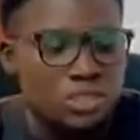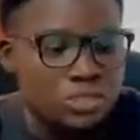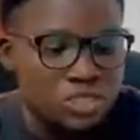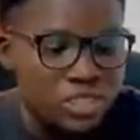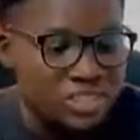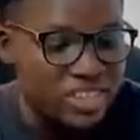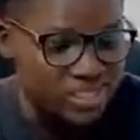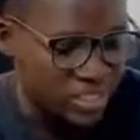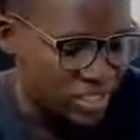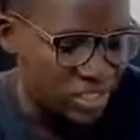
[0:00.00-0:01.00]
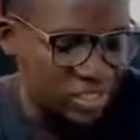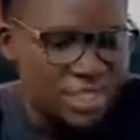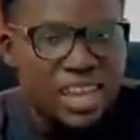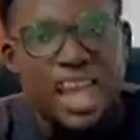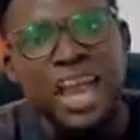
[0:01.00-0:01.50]
just as I said.
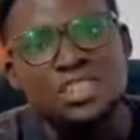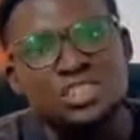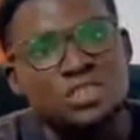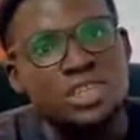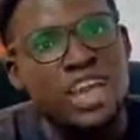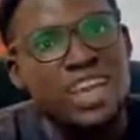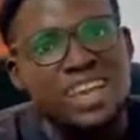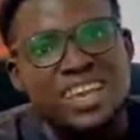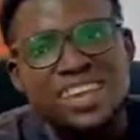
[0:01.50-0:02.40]
And today,